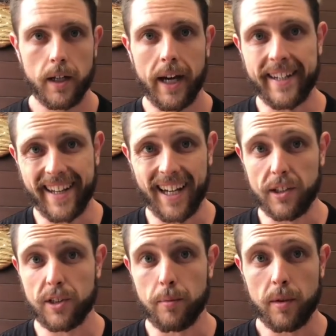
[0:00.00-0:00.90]
And again,
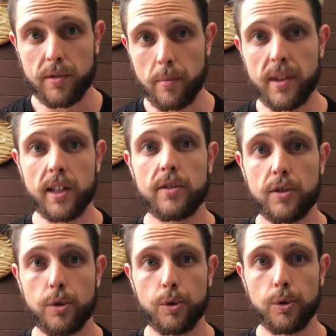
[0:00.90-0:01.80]
some things
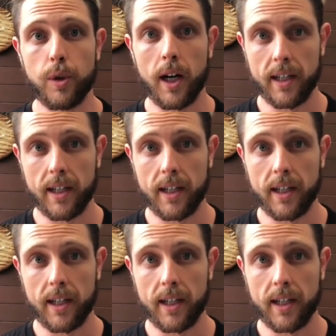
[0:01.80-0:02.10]
to